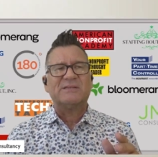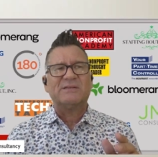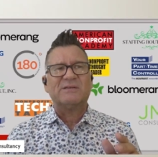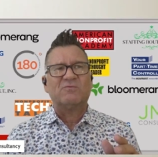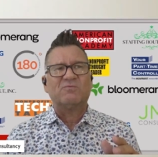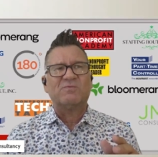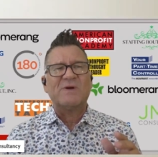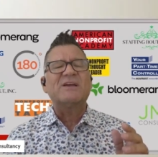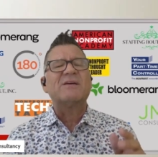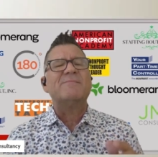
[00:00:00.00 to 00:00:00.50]

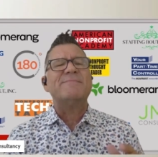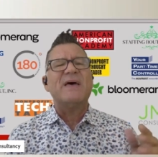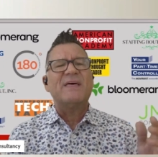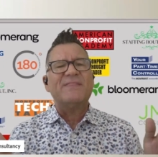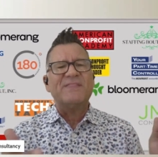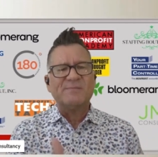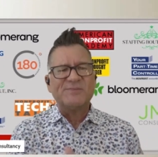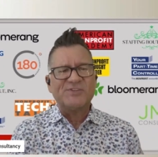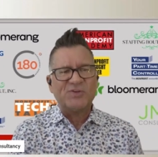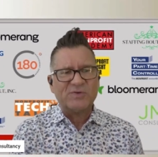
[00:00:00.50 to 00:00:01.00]
recommend
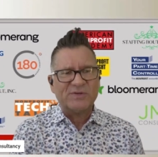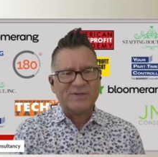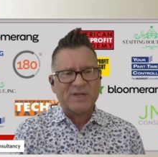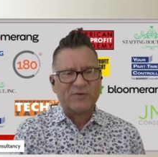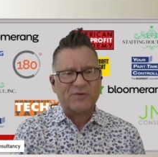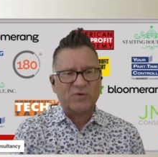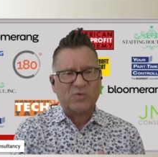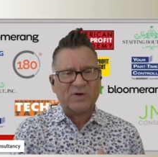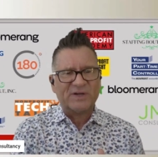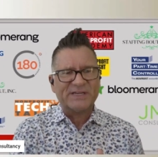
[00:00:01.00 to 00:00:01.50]
them to
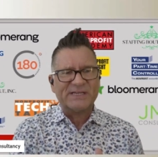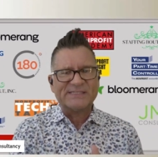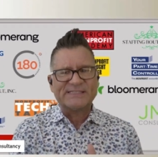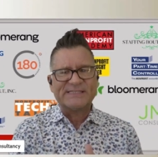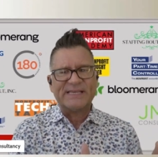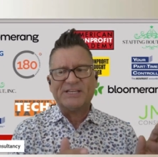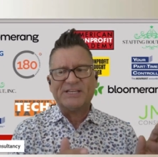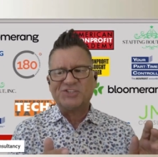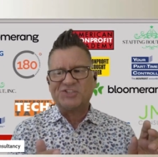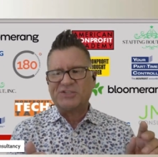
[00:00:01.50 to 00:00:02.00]
another
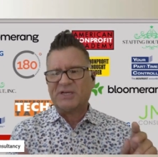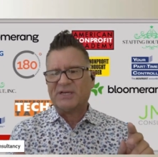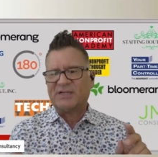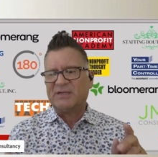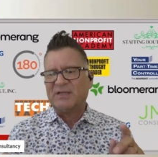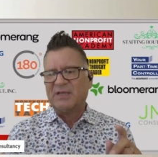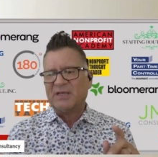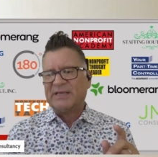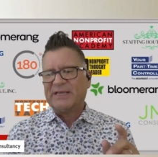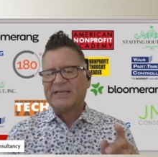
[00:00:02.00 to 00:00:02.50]

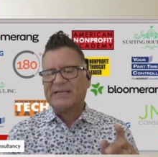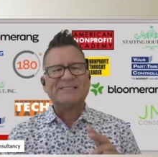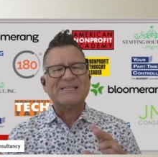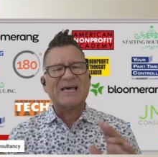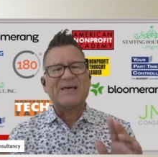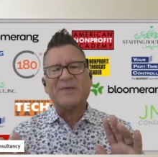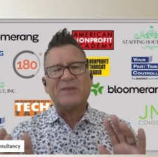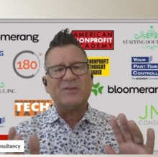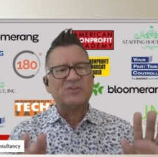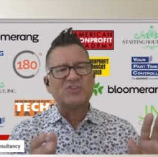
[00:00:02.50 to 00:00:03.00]
organization, it's
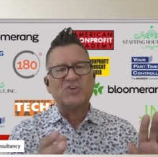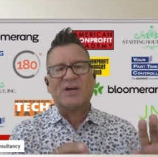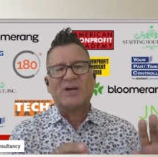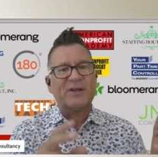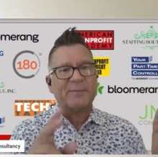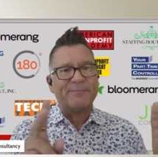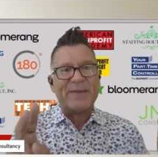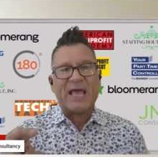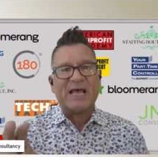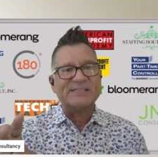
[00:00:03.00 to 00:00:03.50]
not that you're trying
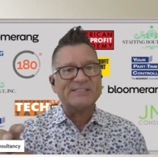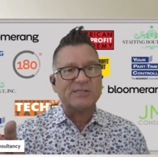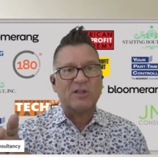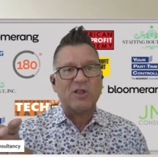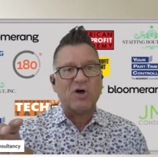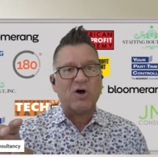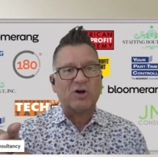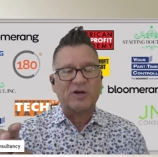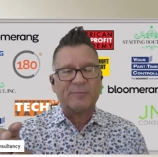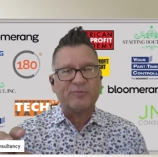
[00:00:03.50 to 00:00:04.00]
to pass
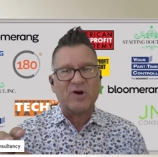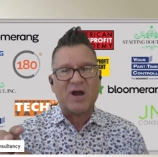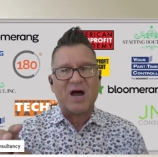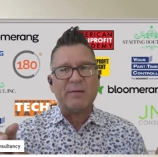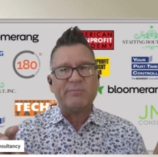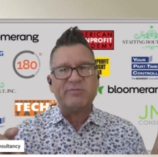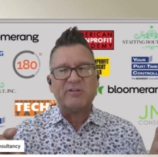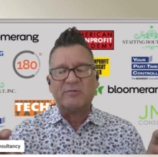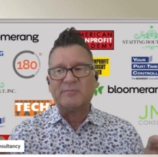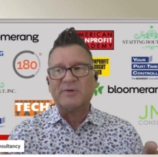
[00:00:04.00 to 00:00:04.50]
along a
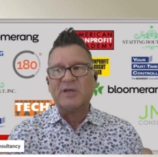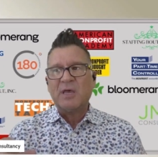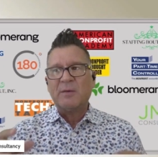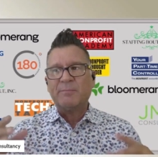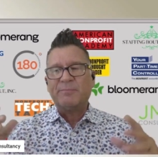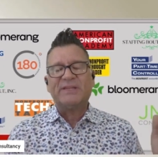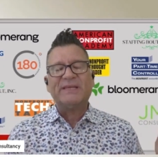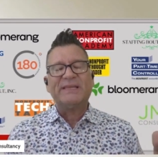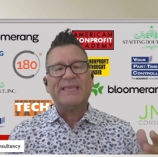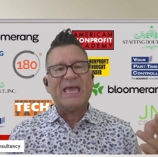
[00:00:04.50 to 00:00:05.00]
problem,
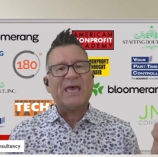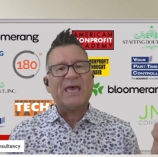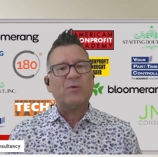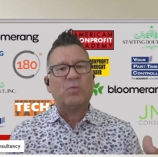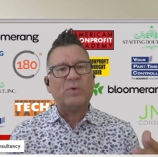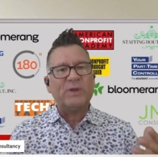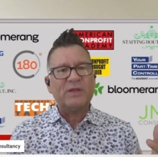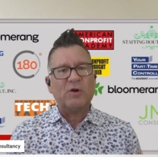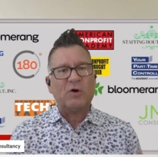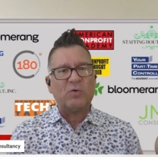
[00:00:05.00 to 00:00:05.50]
but again,
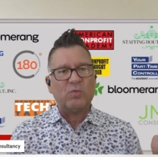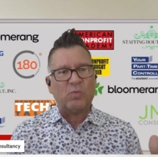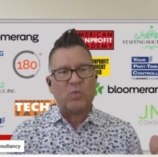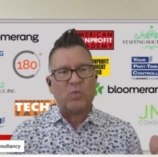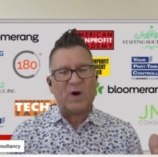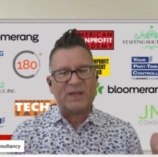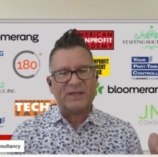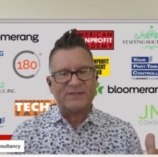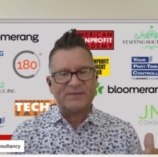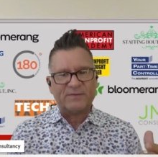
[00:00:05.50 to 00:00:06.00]
we don't
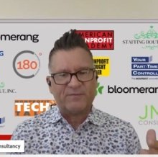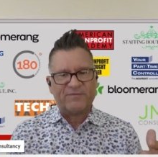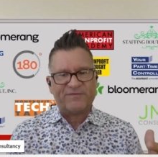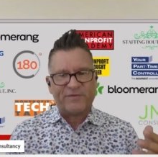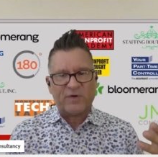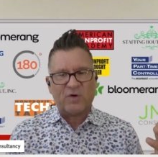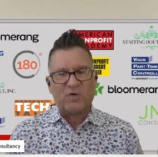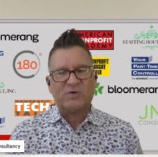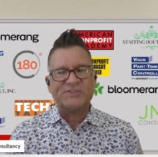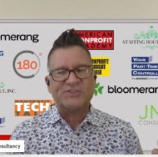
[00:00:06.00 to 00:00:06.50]
want
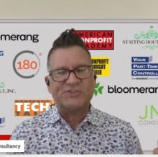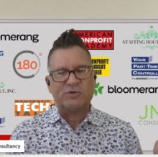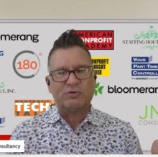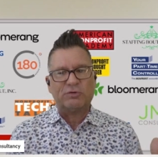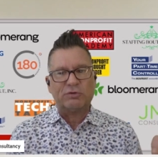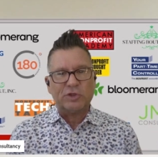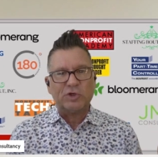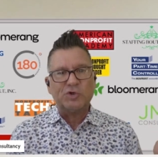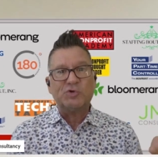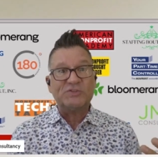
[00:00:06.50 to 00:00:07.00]
folks to
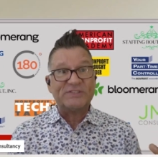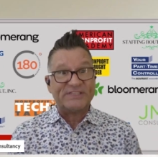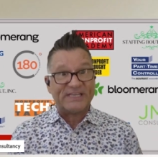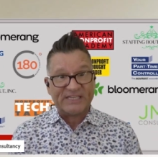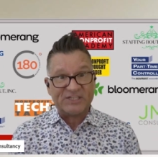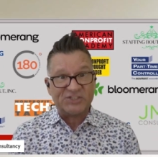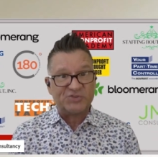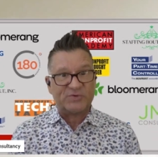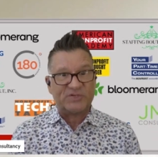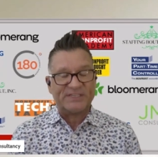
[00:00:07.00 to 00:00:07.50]
lose
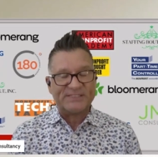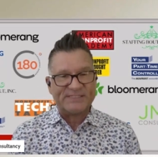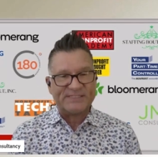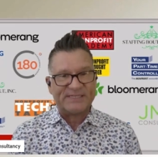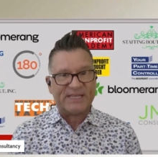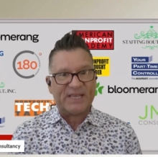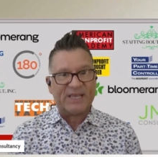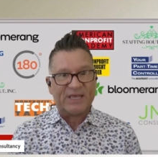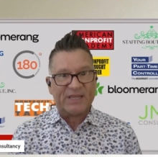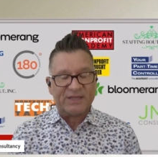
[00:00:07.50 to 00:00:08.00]
interest
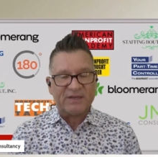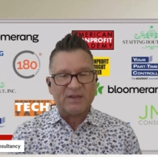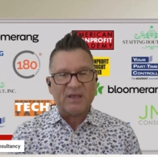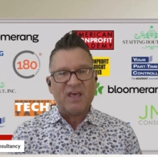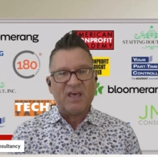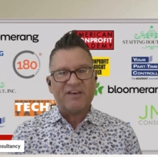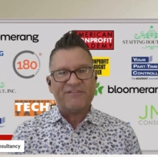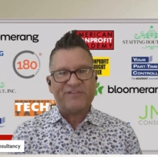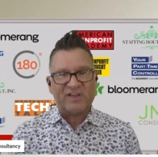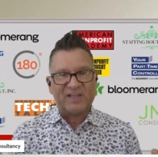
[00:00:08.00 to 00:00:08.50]
in
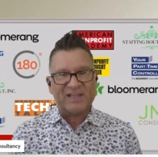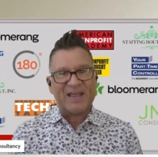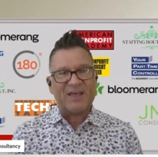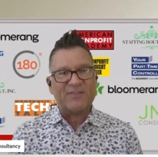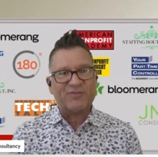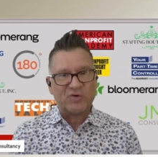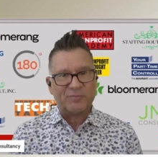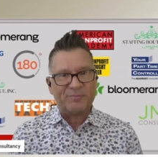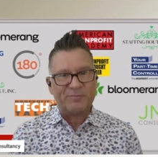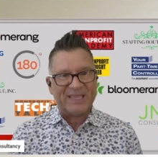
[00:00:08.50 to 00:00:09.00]

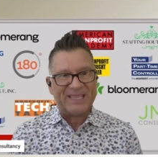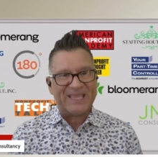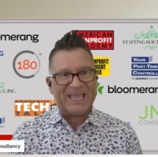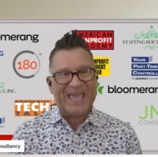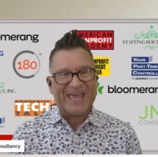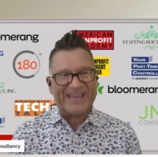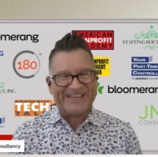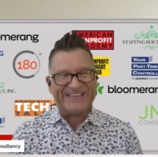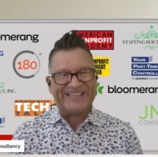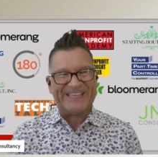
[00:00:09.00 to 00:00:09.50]
philanthropy
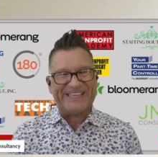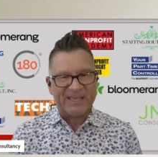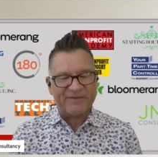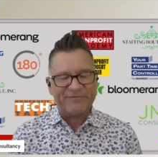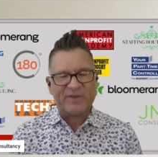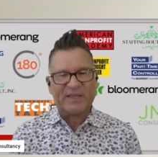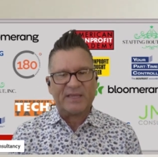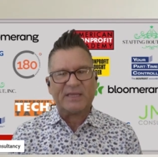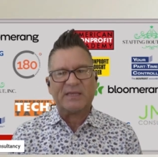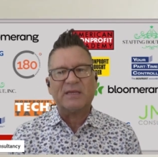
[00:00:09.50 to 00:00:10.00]
and
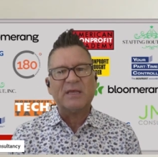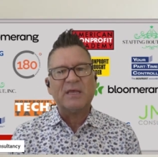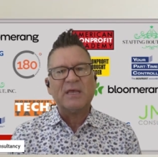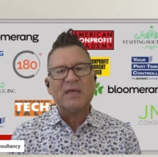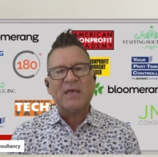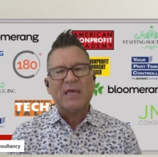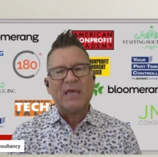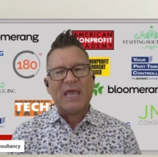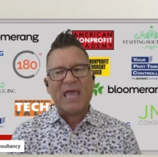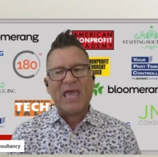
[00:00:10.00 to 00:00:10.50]
giving.
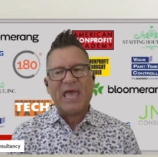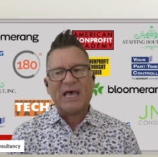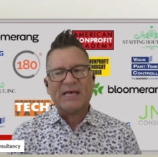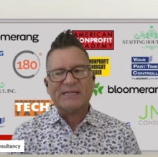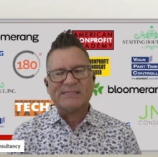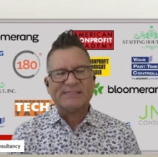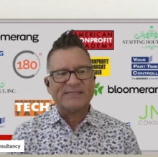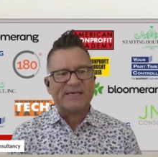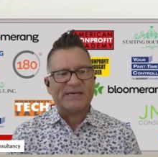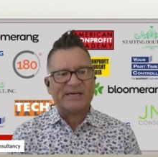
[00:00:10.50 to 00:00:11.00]

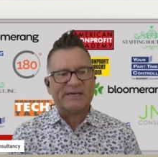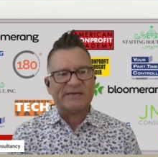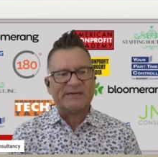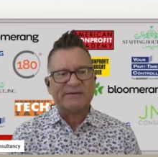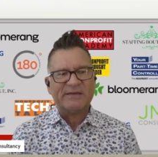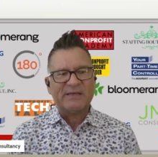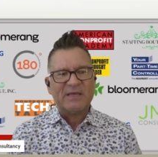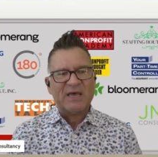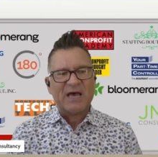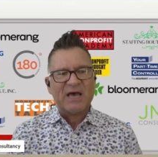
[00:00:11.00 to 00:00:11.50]
And
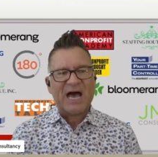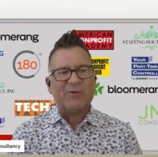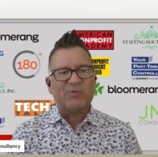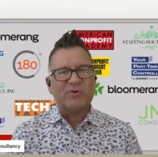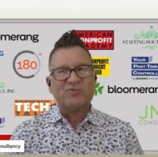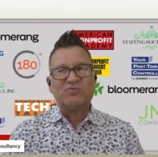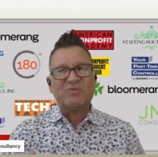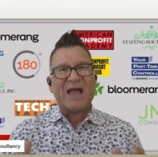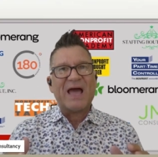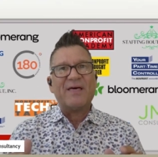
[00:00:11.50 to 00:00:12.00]
uh, I
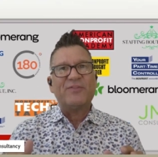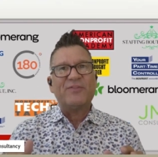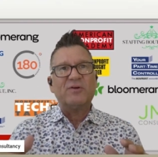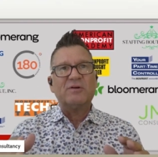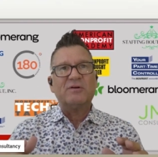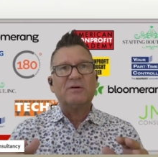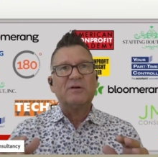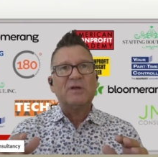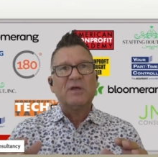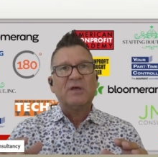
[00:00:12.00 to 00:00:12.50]
would
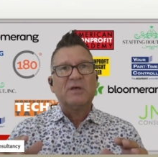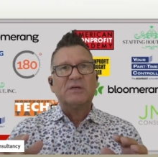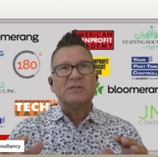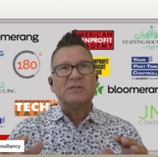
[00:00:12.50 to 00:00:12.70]
rather